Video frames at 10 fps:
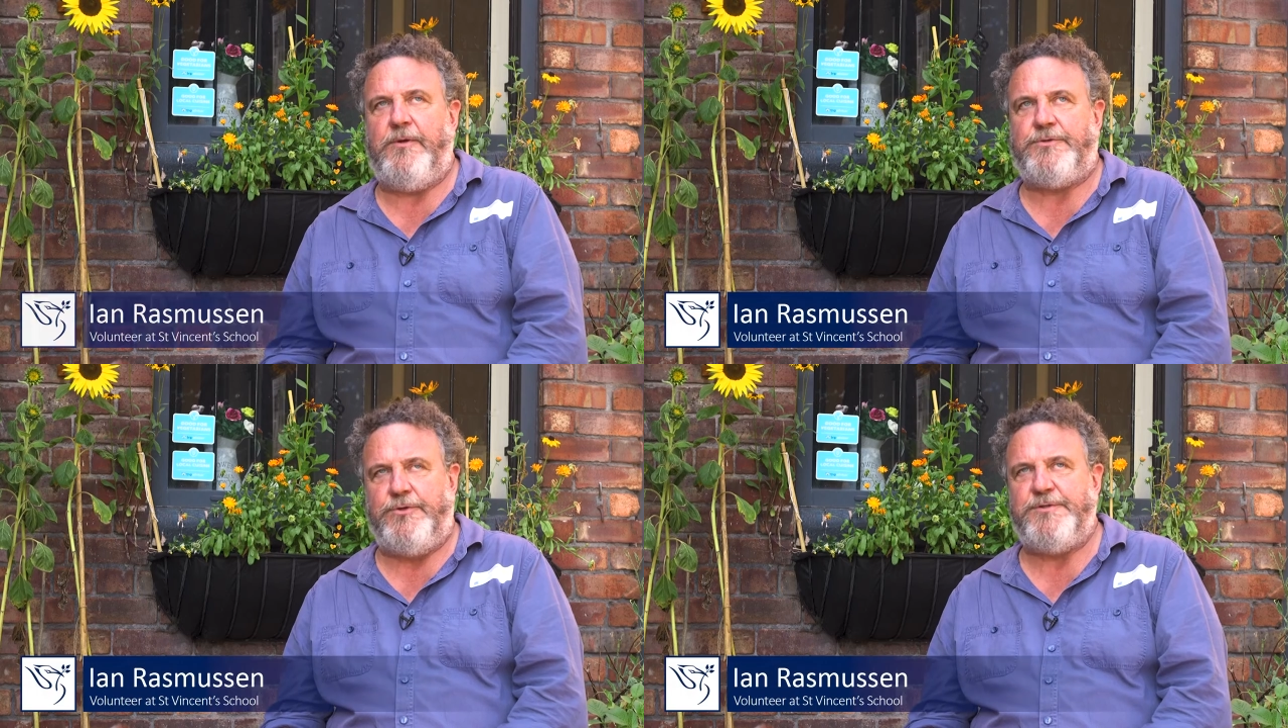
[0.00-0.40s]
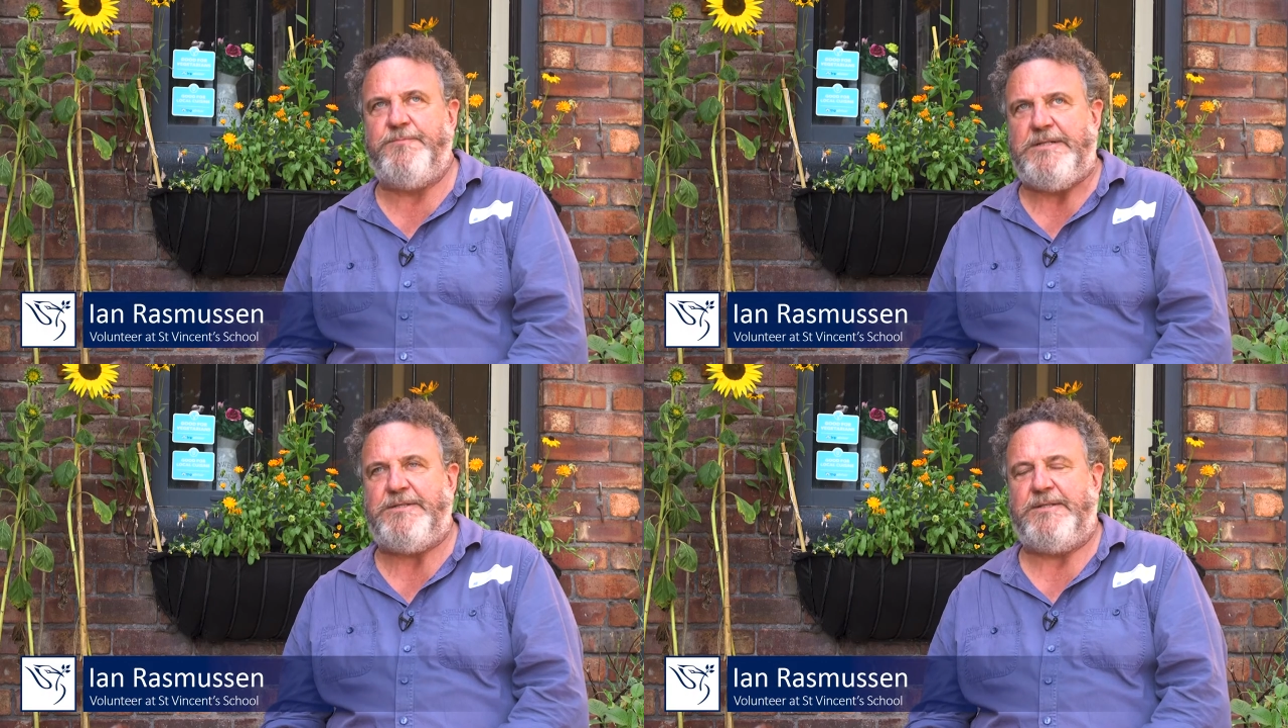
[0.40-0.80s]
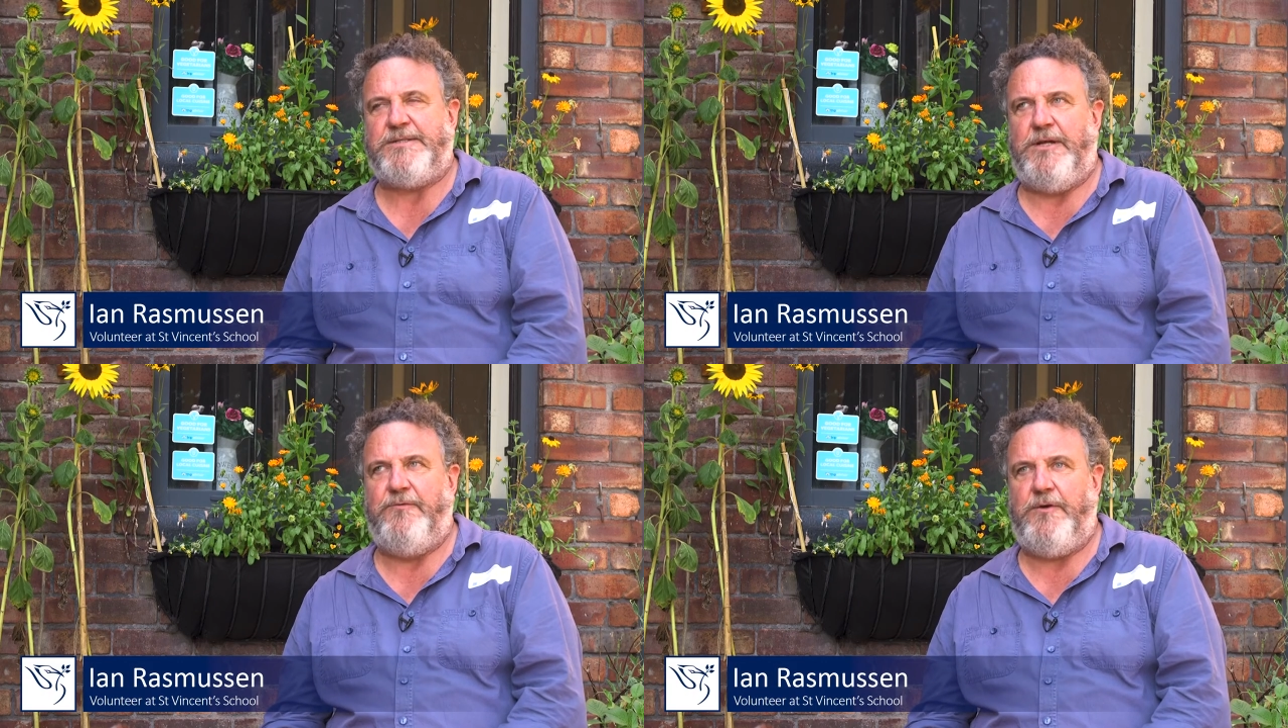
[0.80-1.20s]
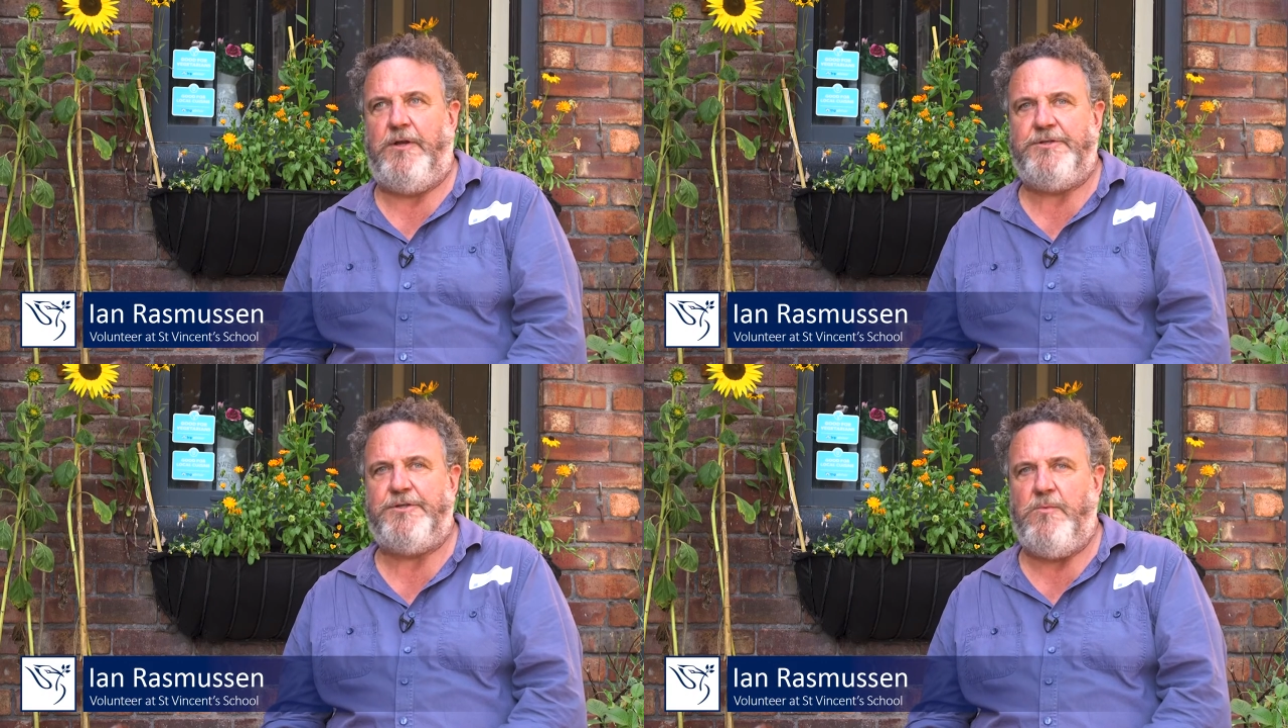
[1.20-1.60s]
draws me to this kind of
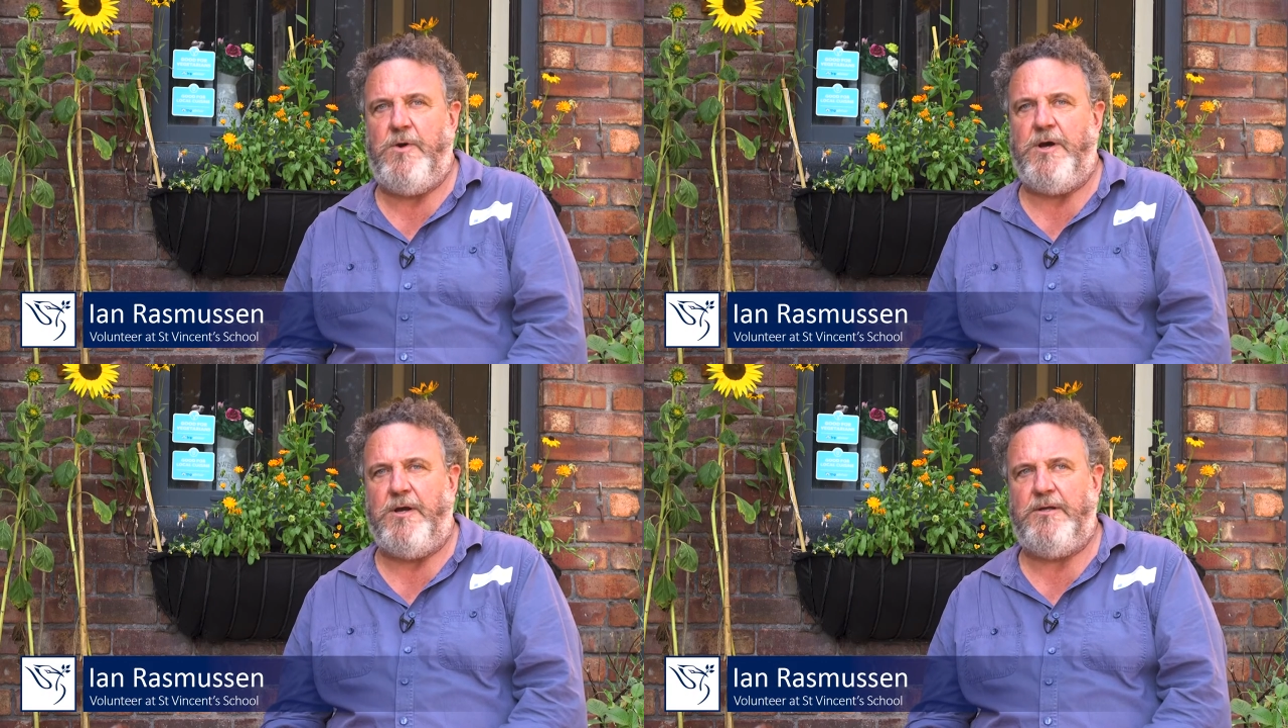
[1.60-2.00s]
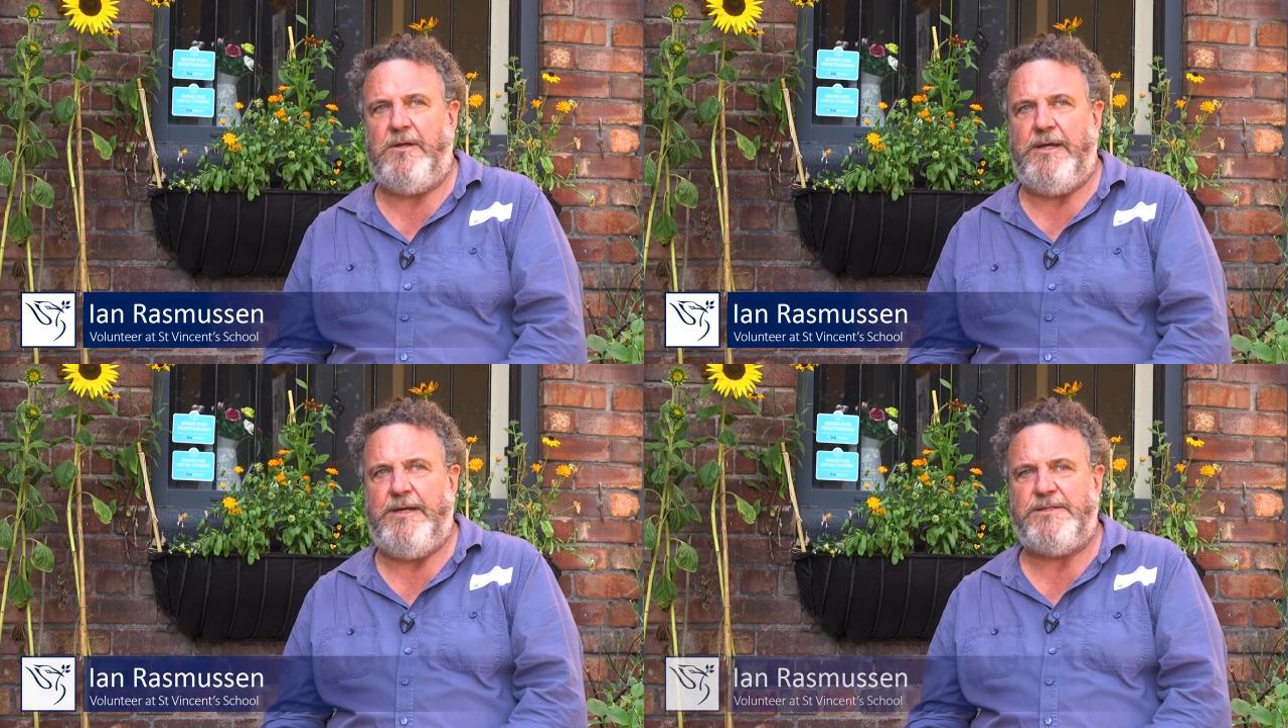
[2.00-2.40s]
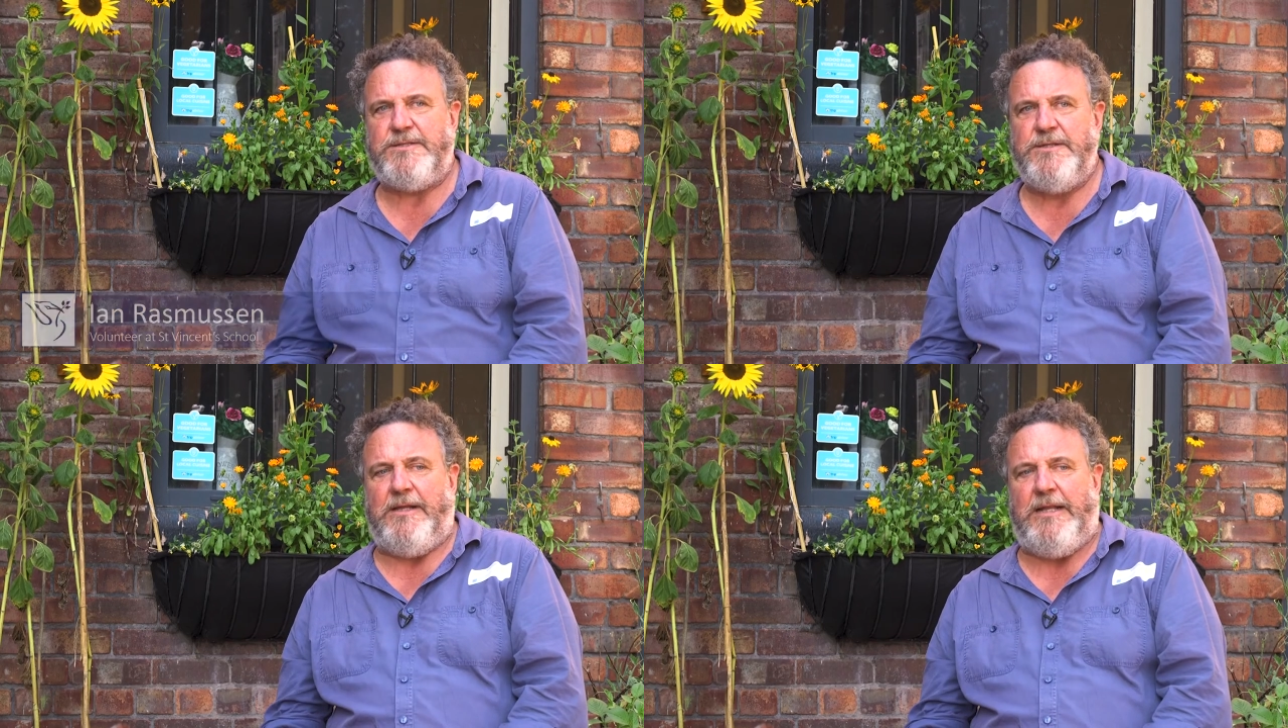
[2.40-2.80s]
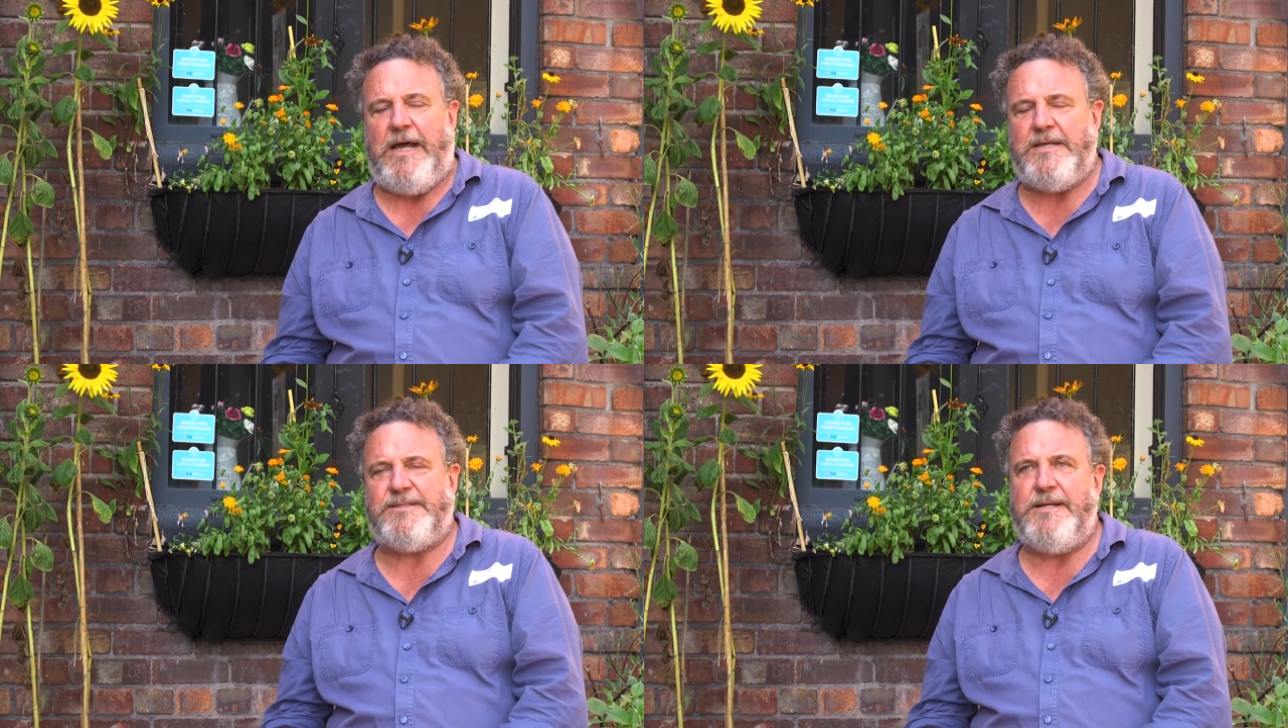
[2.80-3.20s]
voluntary work is the
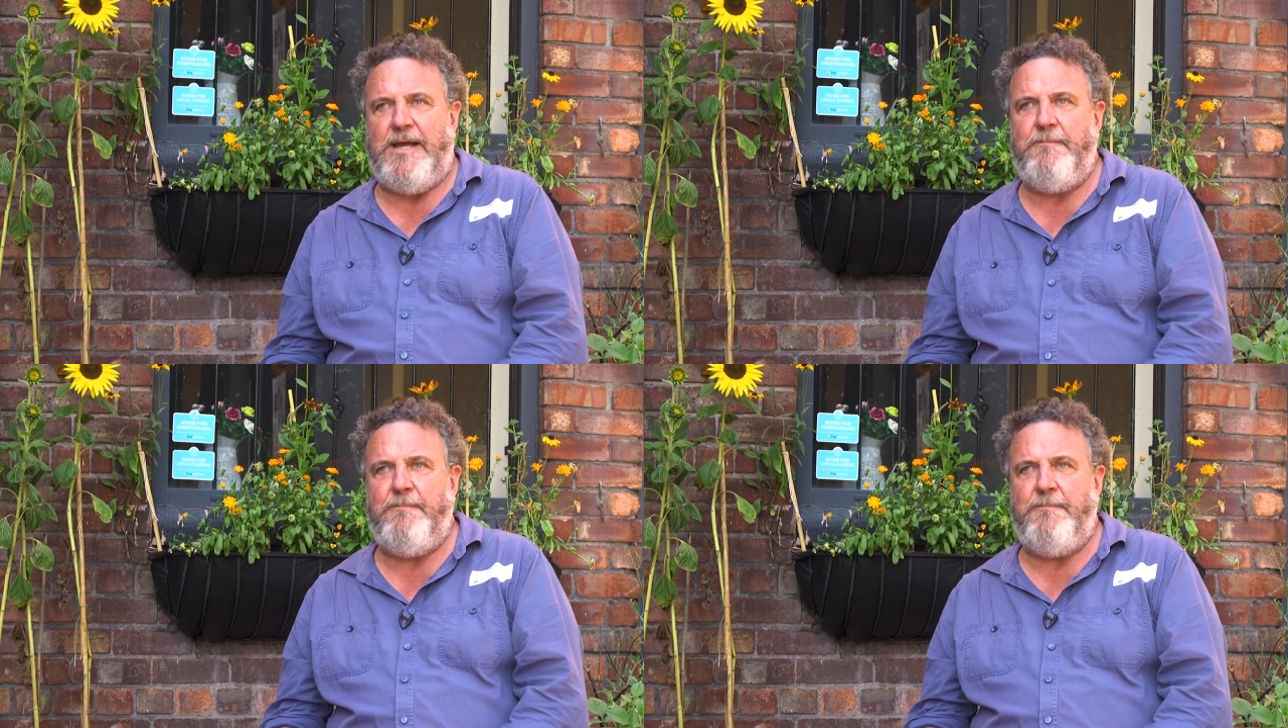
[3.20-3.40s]
lasting